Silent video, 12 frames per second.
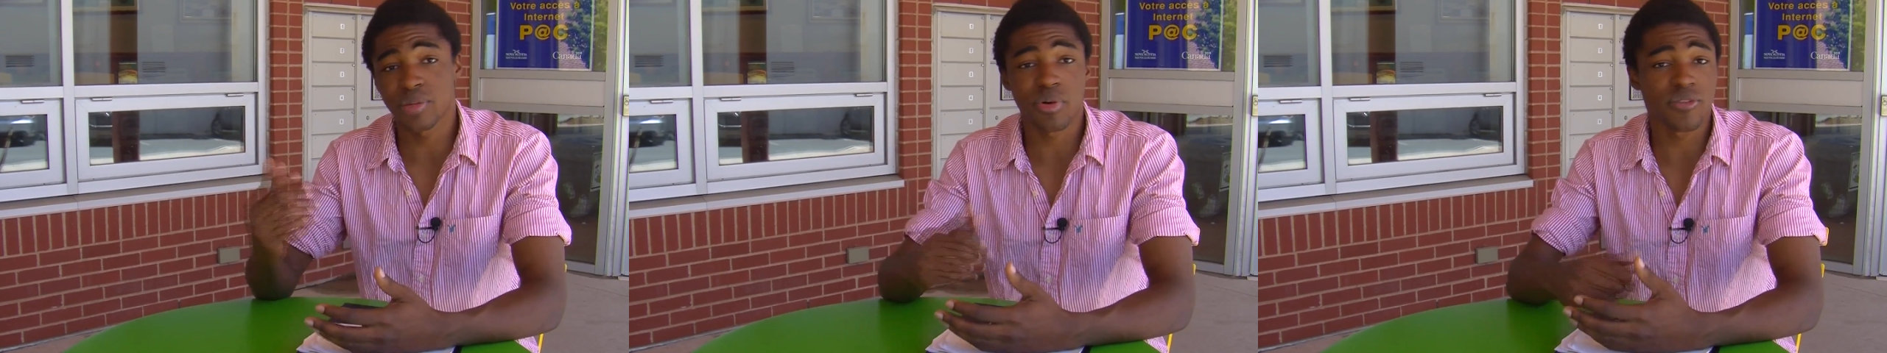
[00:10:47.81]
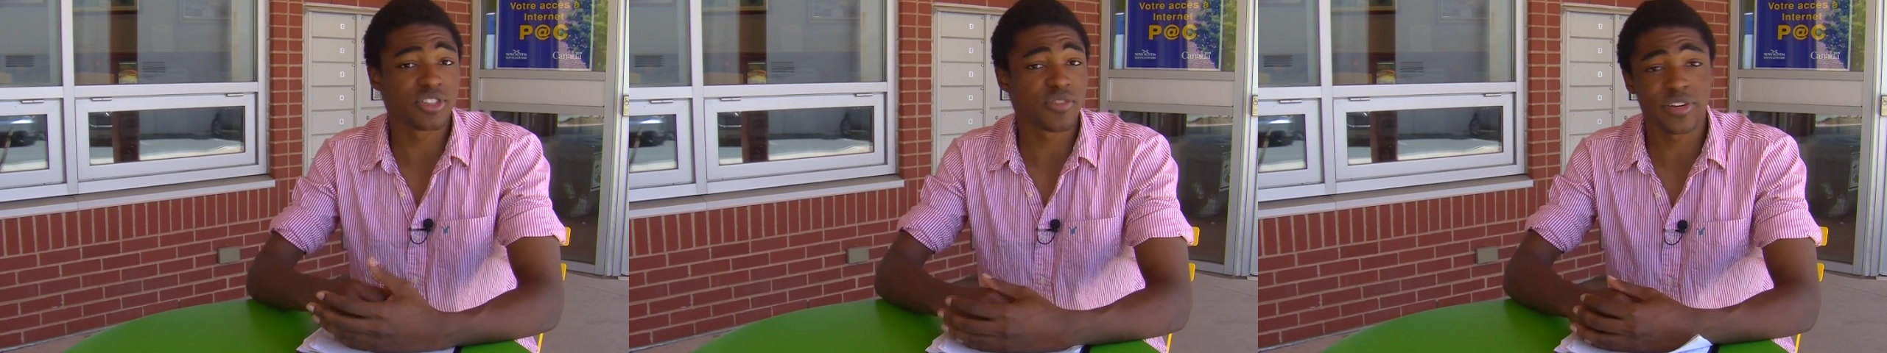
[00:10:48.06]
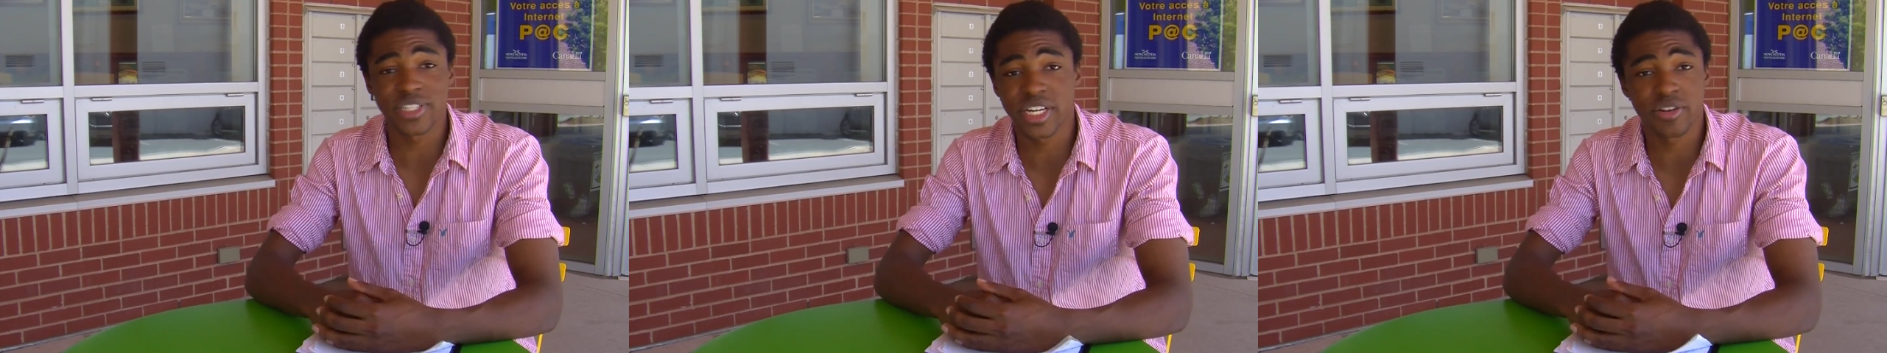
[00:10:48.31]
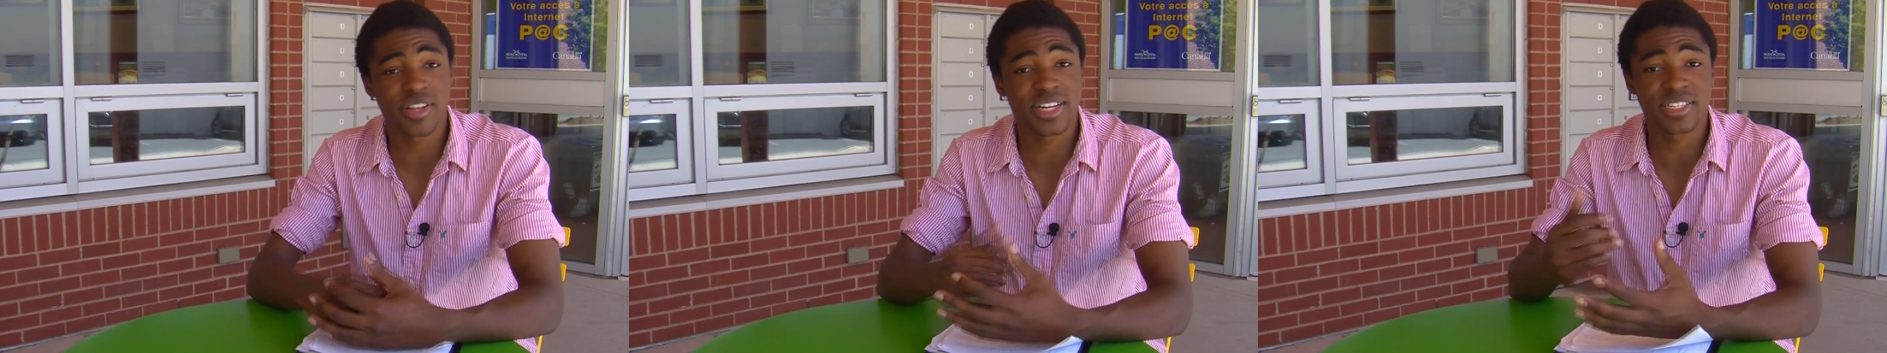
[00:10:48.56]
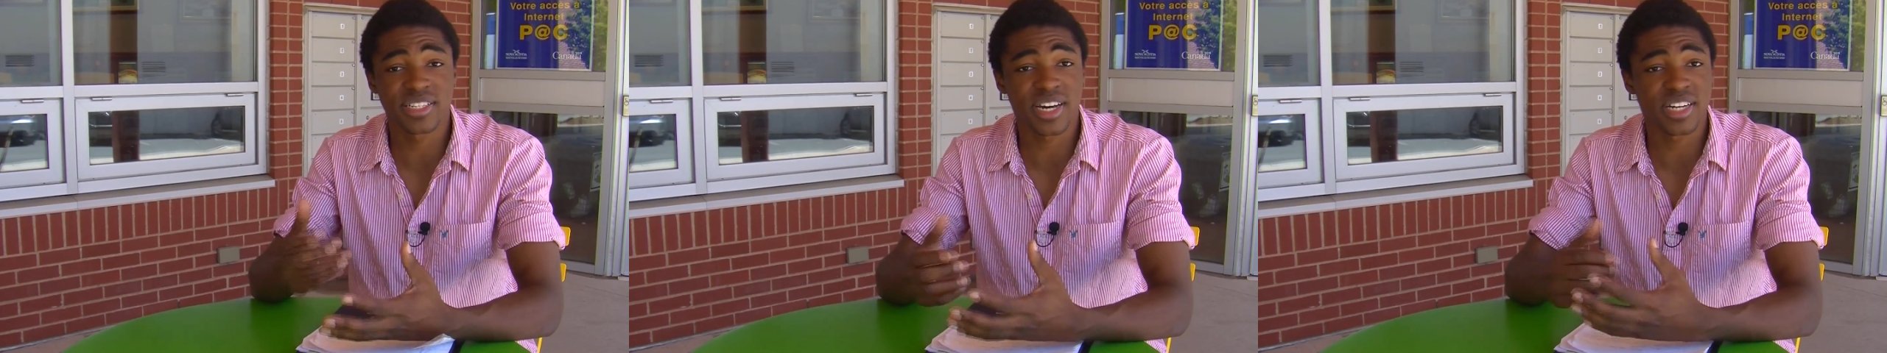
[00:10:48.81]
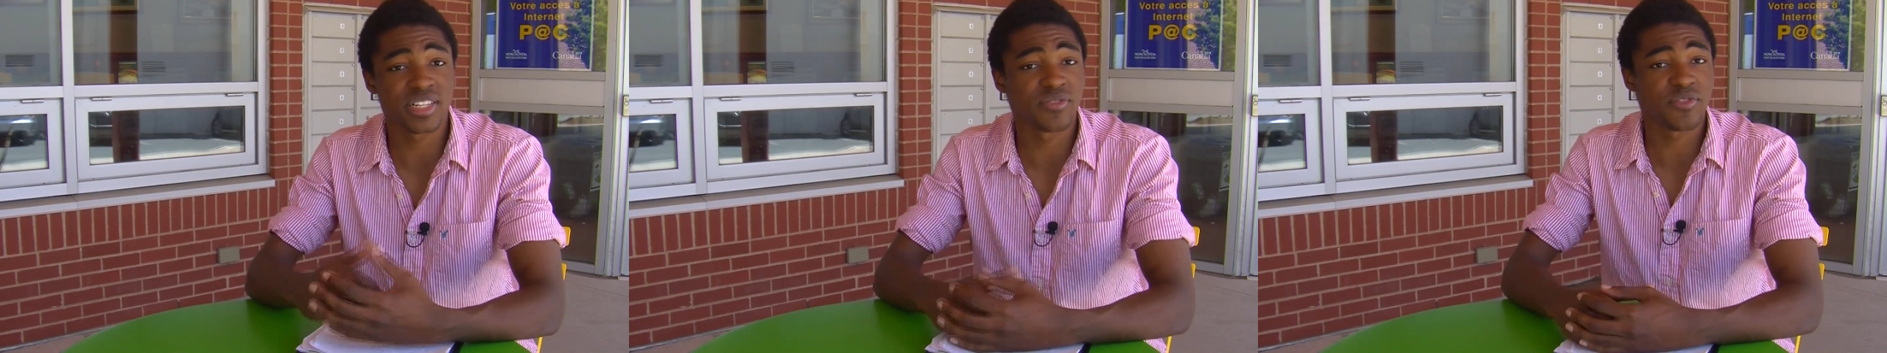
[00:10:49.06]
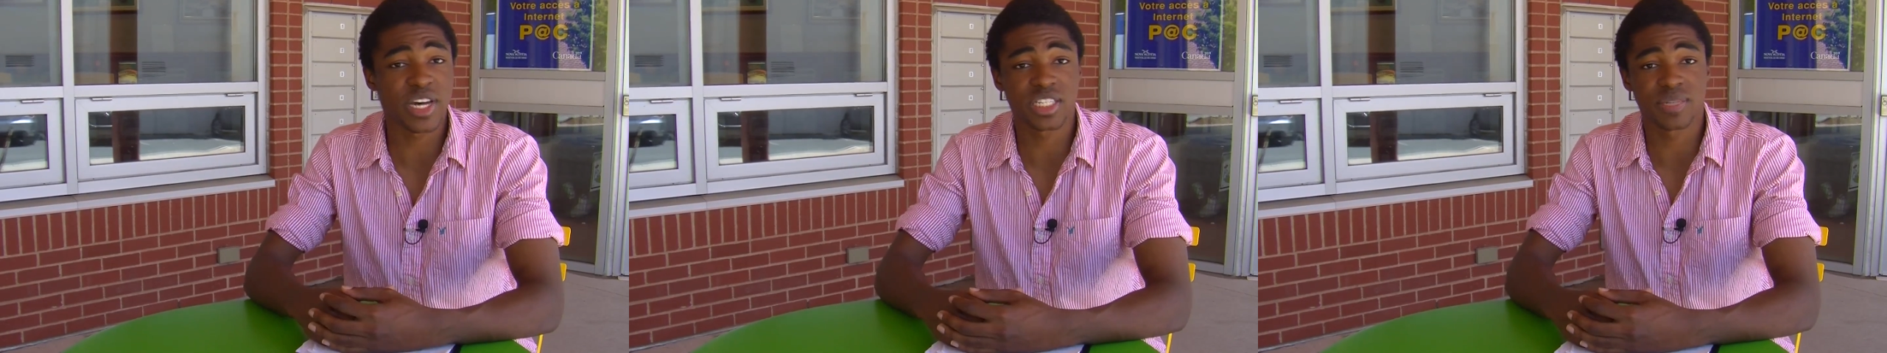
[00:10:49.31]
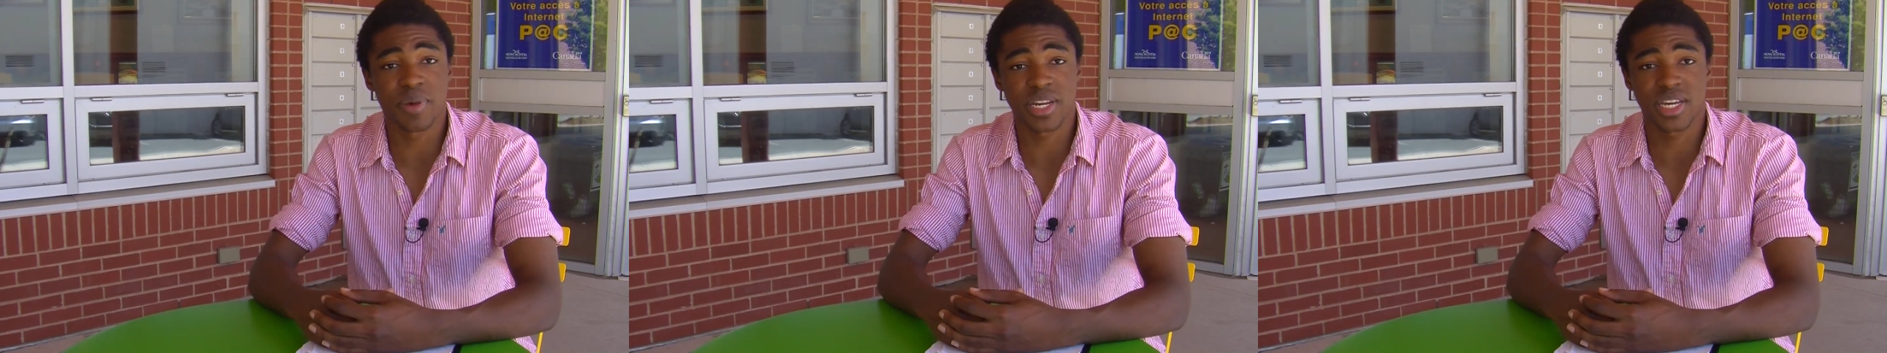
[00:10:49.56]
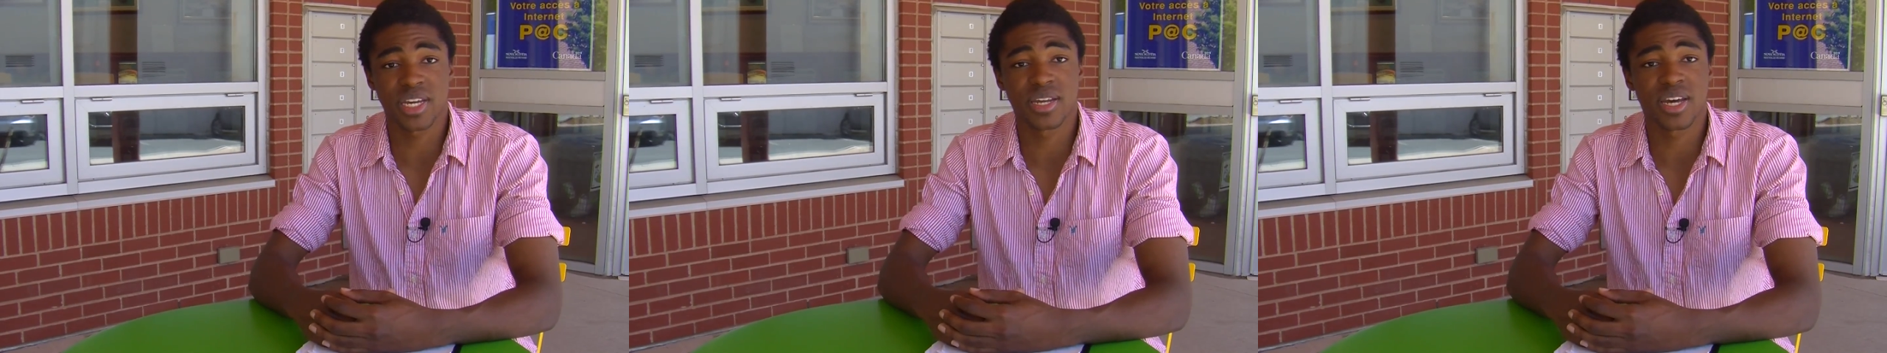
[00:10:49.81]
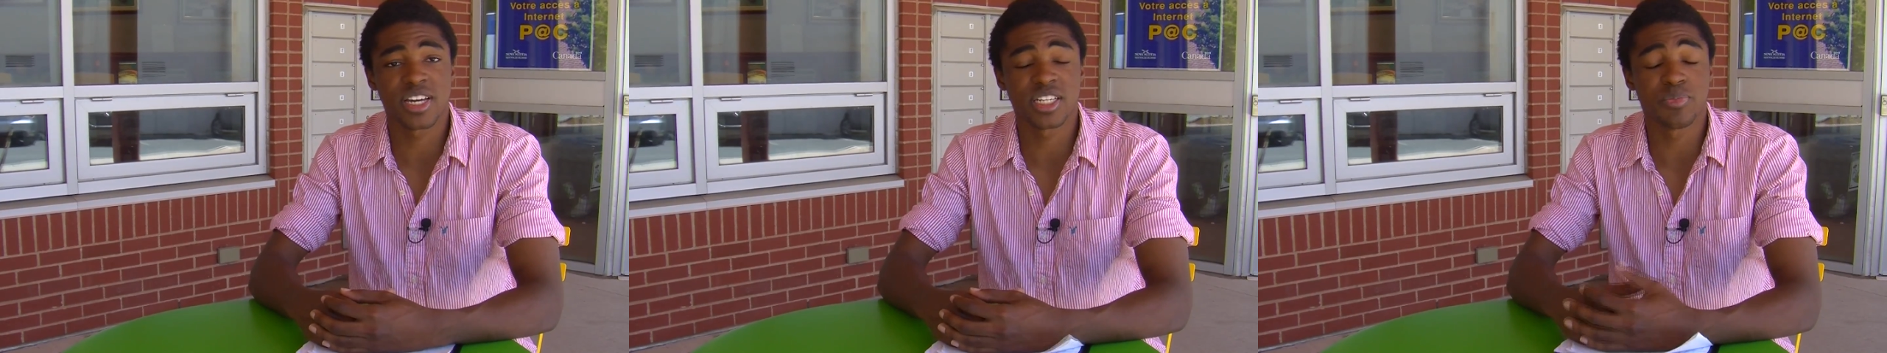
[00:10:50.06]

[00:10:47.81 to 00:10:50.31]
the province of Ontario that has decided to invest money in